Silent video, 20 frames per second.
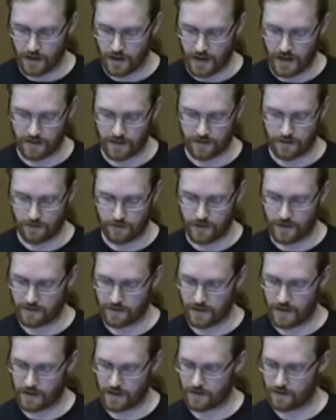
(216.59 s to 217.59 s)
And
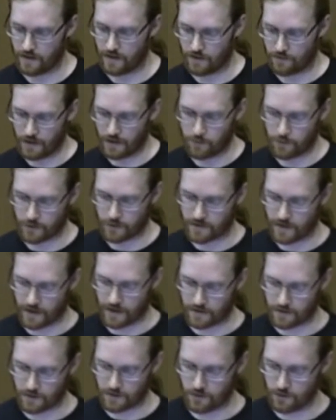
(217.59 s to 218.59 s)
things like frameworks
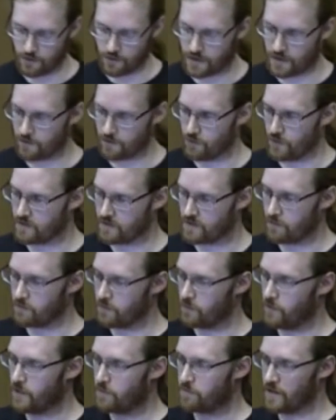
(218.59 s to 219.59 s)
like Qt and, for
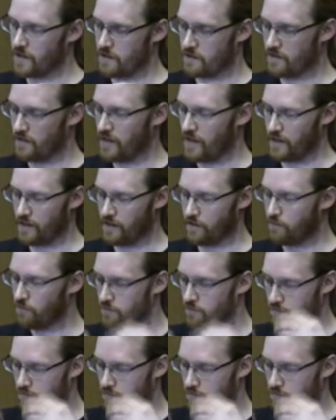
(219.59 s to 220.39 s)
example, WebKit, they